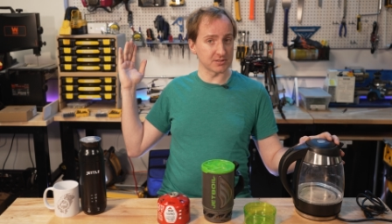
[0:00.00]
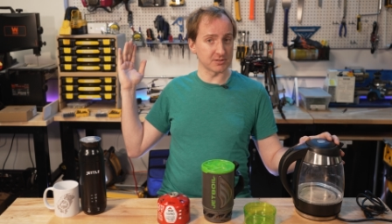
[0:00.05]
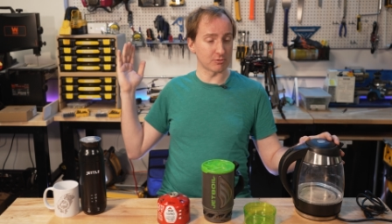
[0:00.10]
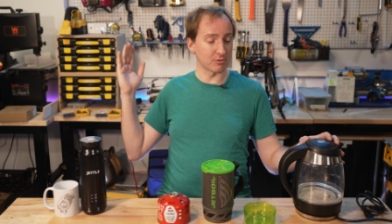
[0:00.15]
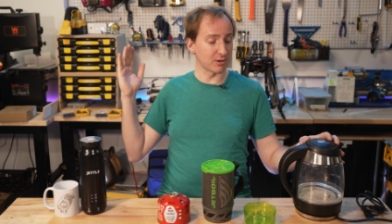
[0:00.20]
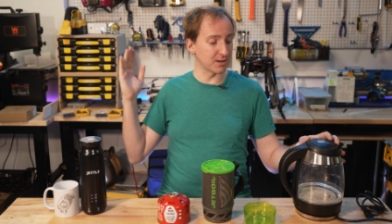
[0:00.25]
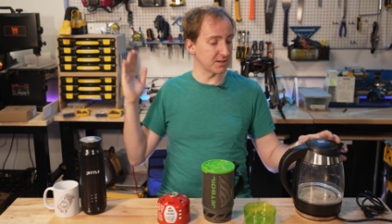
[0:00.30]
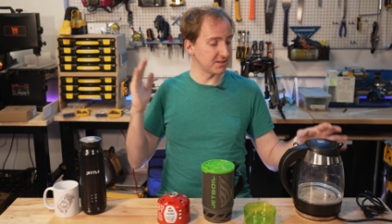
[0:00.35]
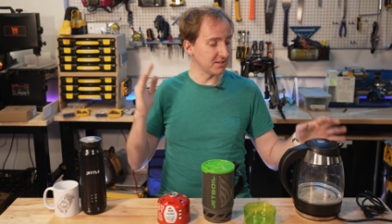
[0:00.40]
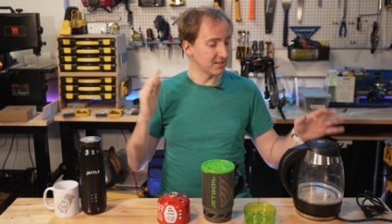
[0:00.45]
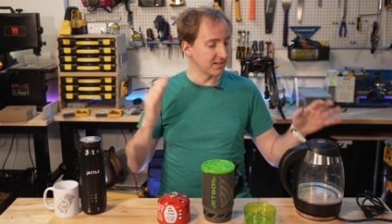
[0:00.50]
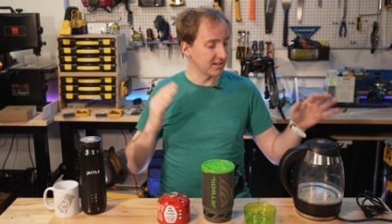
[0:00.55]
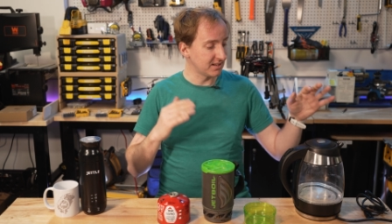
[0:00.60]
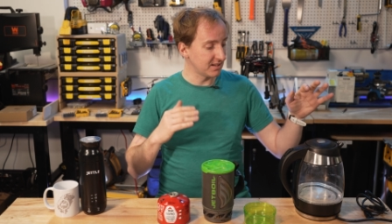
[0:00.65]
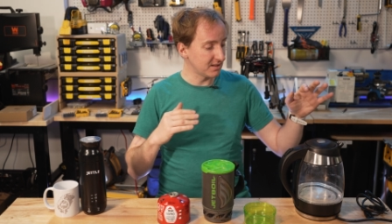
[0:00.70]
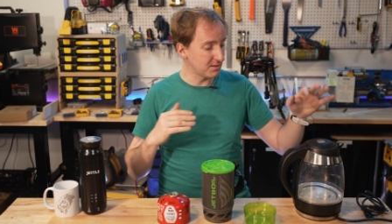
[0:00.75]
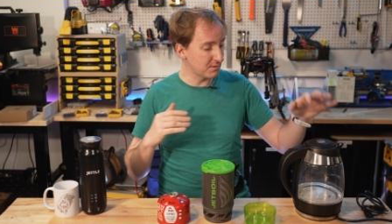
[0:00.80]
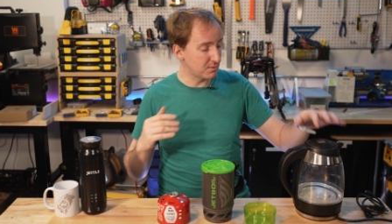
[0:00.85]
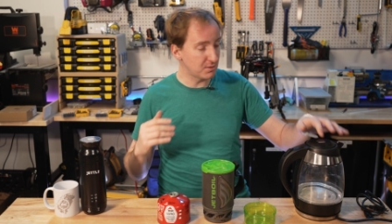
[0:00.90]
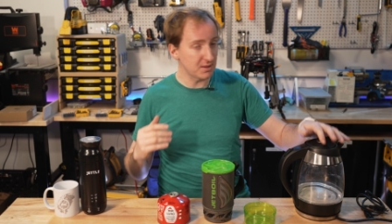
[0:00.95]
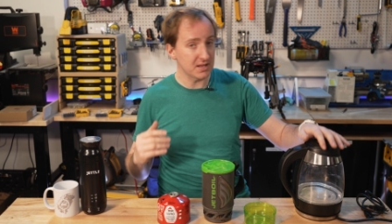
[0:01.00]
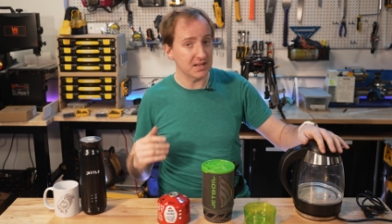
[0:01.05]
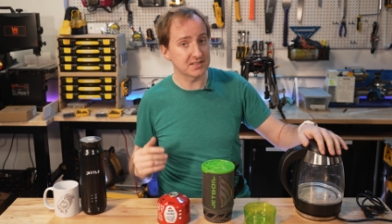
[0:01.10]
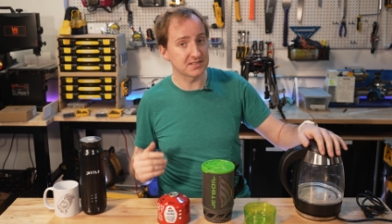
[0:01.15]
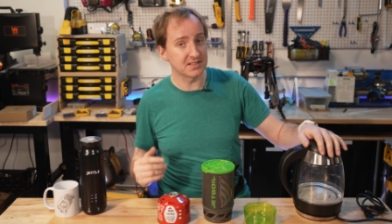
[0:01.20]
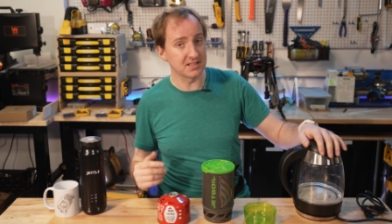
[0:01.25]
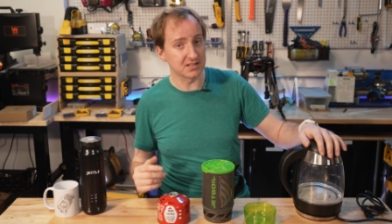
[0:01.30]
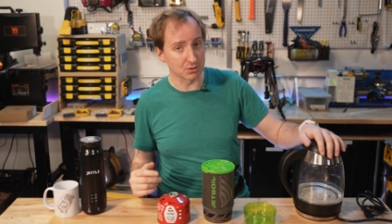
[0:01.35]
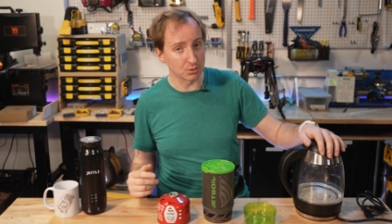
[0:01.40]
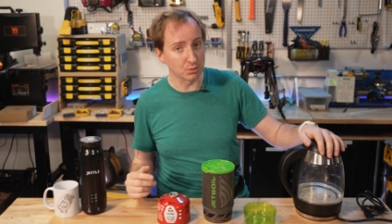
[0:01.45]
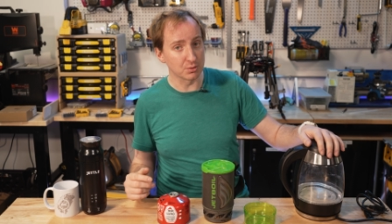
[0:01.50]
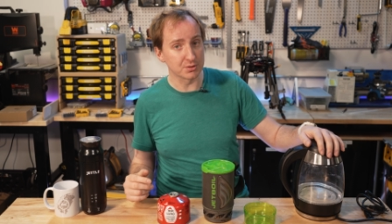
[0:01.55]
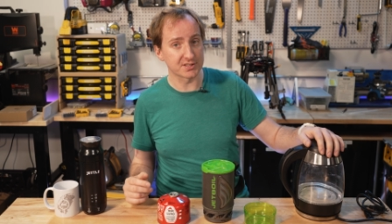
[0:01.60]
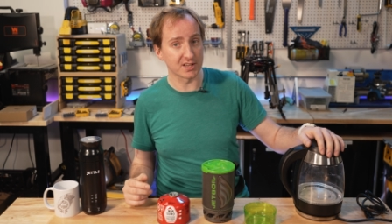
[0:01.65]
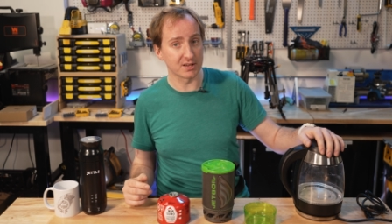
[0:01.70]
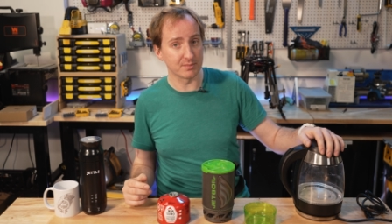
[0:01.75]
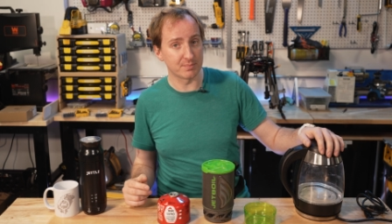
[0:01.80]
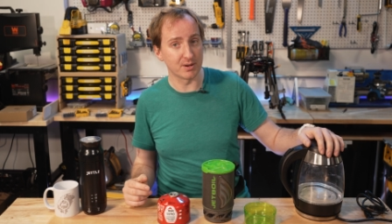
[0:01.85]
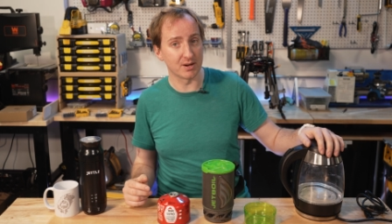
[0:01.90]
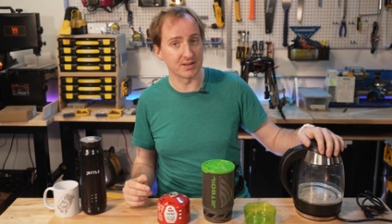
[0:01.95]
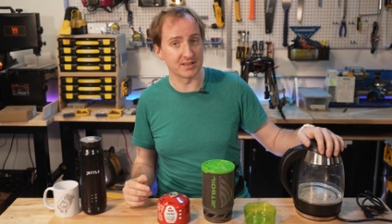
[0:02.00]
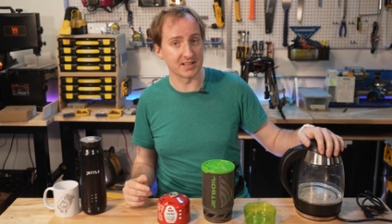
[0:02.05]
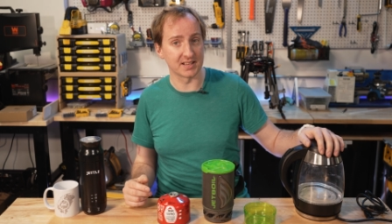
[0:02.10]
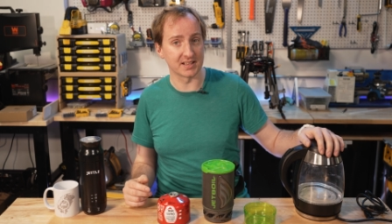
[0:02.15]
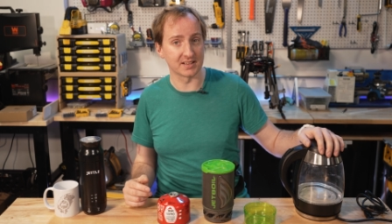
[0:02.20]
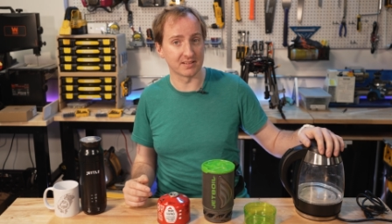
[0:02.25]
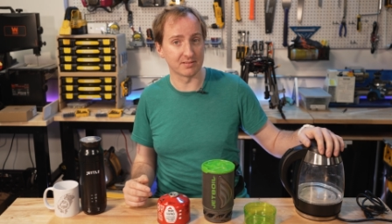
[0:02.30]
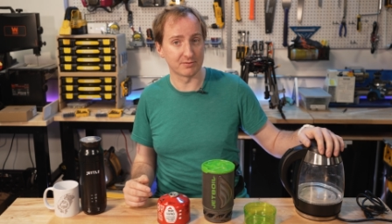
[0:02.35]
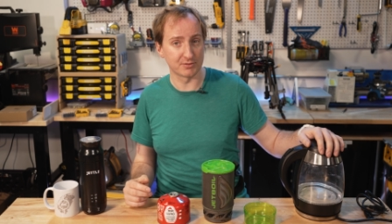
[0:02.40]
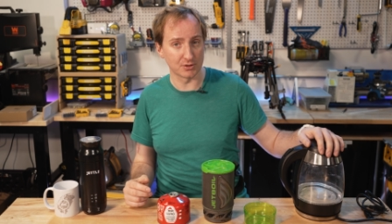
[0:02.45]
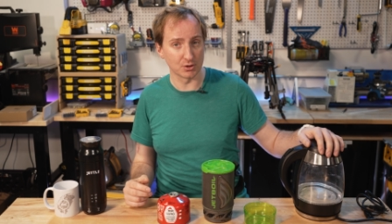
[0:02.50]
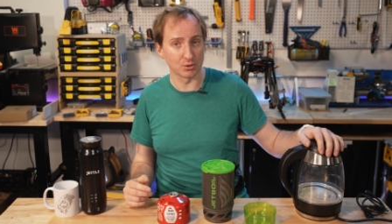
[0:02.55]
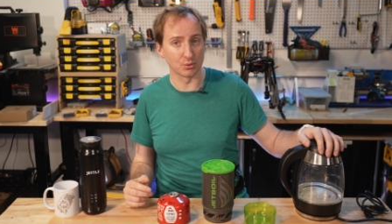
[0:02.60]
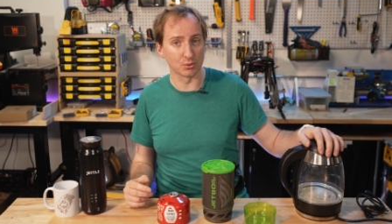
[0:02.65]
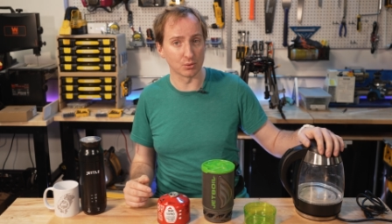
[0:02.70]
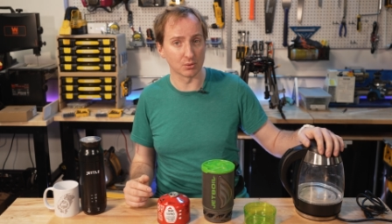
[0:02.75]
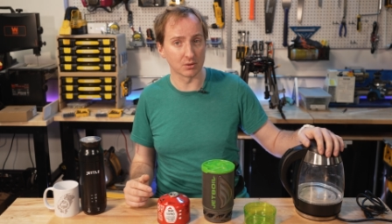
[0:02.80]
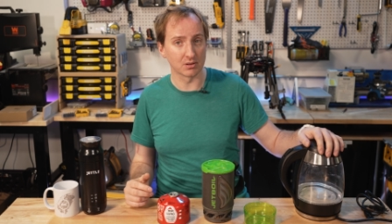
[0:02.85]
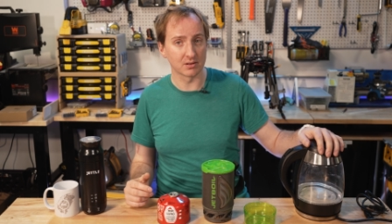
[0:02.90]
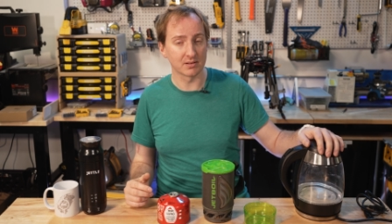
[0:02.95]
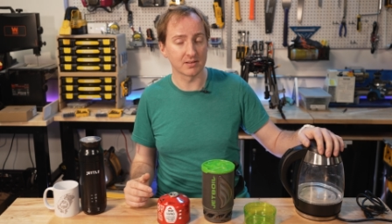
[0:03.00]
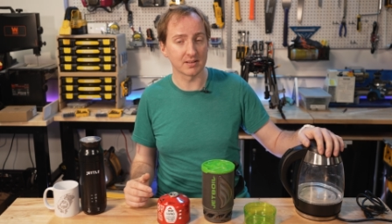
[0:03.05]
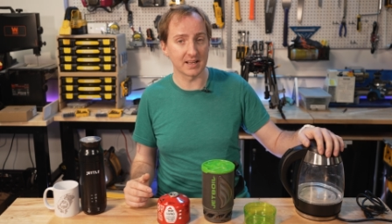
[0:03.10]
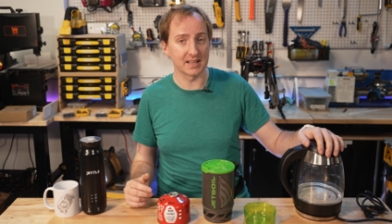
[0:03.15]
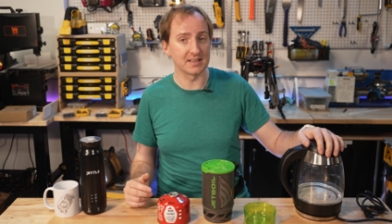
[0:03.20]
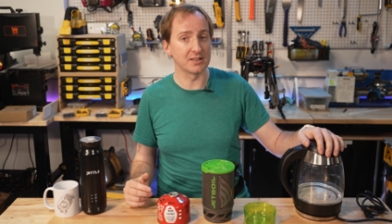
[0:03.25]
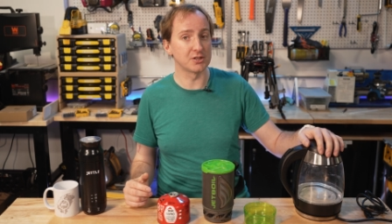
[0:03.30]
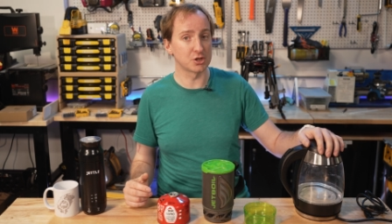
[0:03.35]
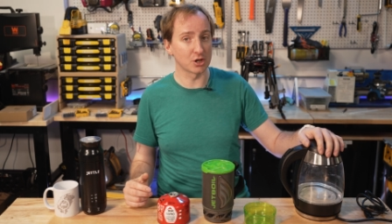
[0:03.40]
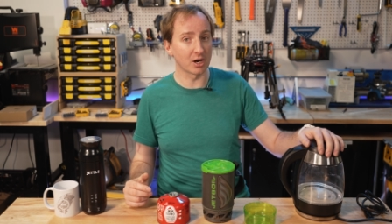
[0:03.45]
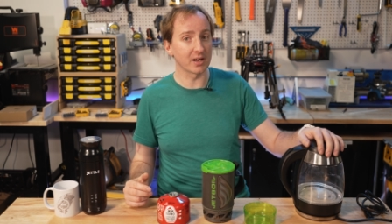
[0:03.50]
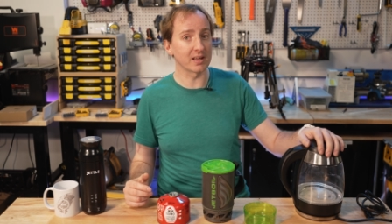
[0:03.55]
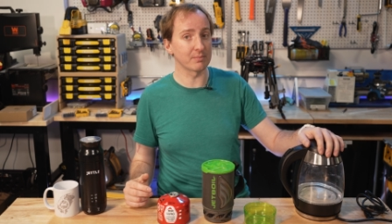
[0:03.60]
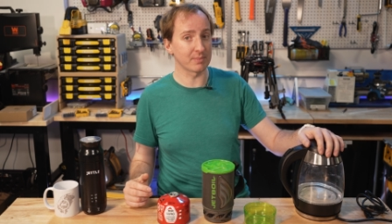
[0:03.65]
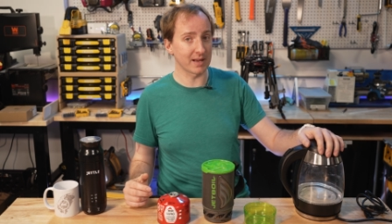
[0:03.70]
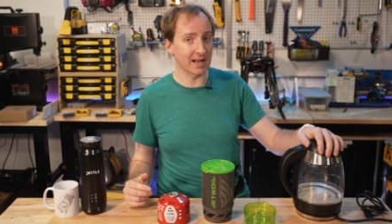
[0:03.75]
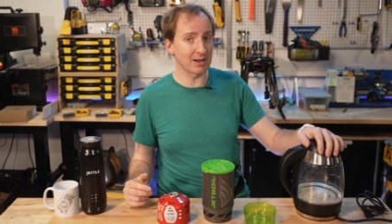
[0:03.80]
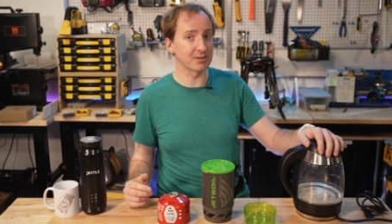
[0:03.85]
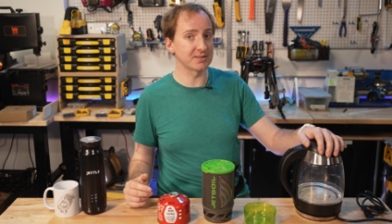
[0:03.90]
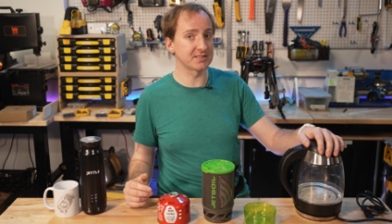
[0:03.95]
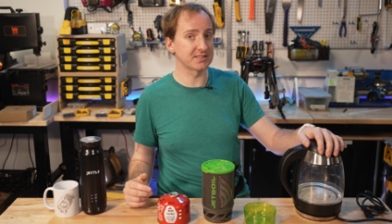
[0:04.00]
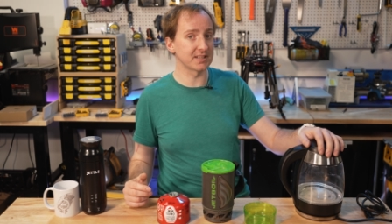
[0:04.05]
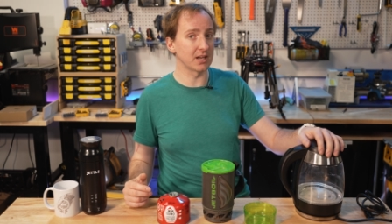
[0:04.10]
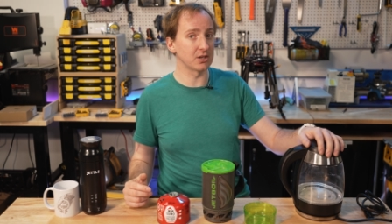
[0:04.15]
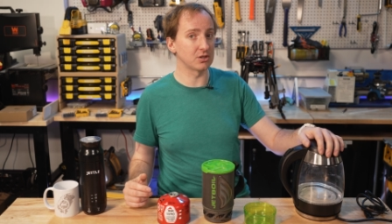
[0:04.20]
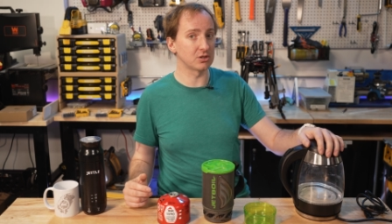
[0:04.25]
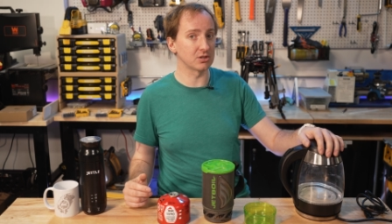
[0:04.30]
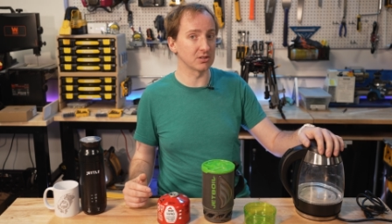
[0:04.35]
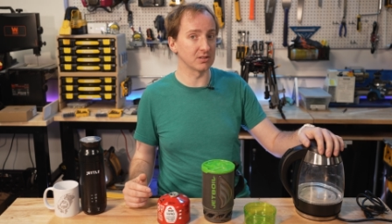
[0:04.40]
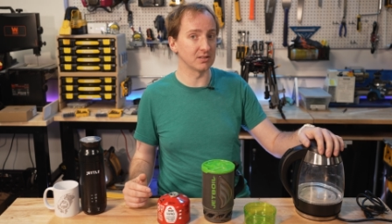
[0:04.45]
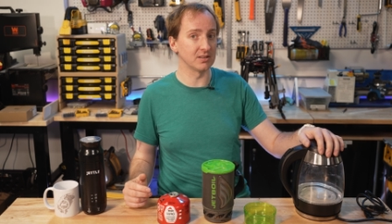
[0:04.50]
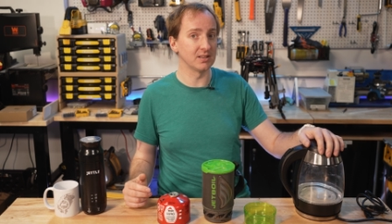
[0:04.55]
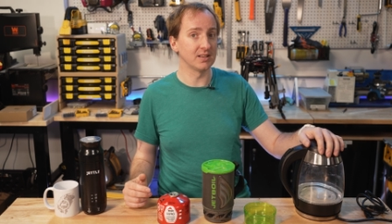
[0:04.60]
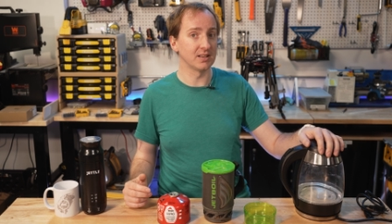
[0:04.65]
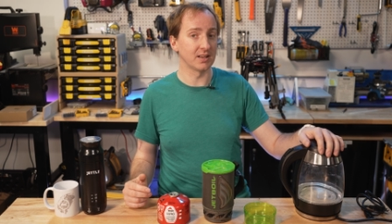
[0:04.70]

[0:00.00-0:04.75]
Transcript: grid, this is also burning fuel in a giant power station.